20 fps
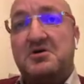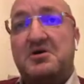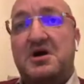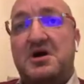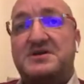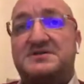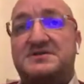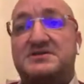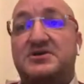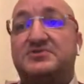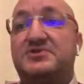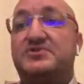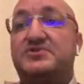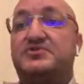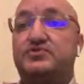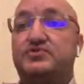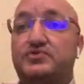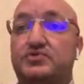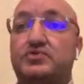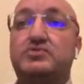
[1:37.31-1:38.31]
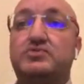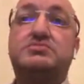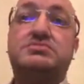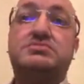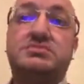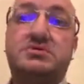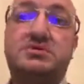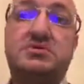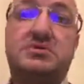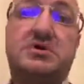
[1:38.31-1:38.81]
I started to
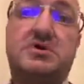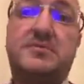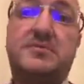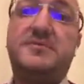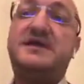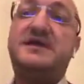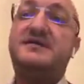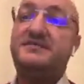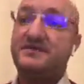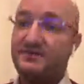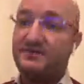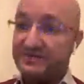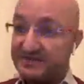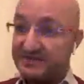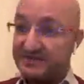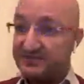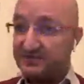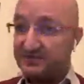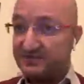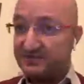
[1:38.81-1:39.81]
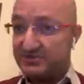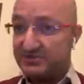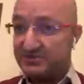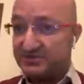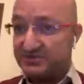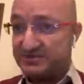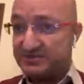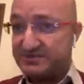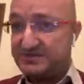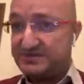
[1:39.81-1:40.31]
make the
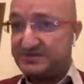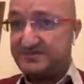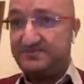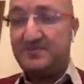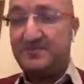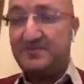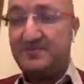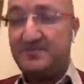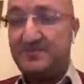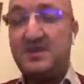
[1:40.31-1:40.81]
researches.